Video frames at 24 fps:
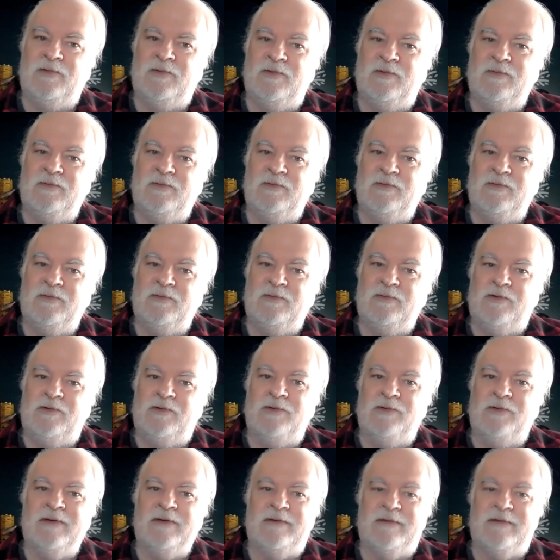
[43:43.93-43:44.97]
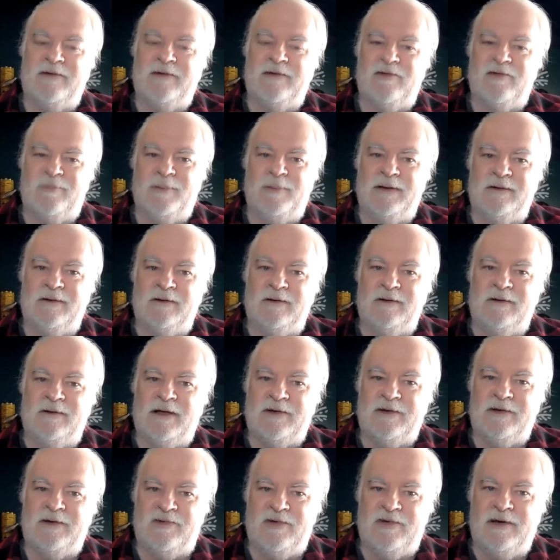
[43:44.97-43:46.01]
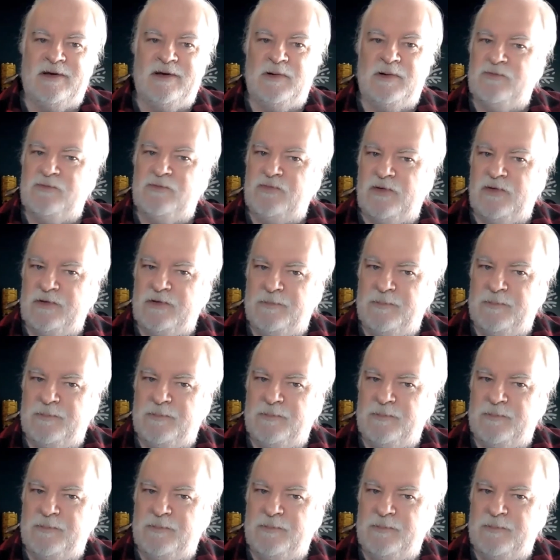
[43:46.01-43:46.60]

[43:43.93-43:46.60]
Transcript: don't think that I spend a lot of time on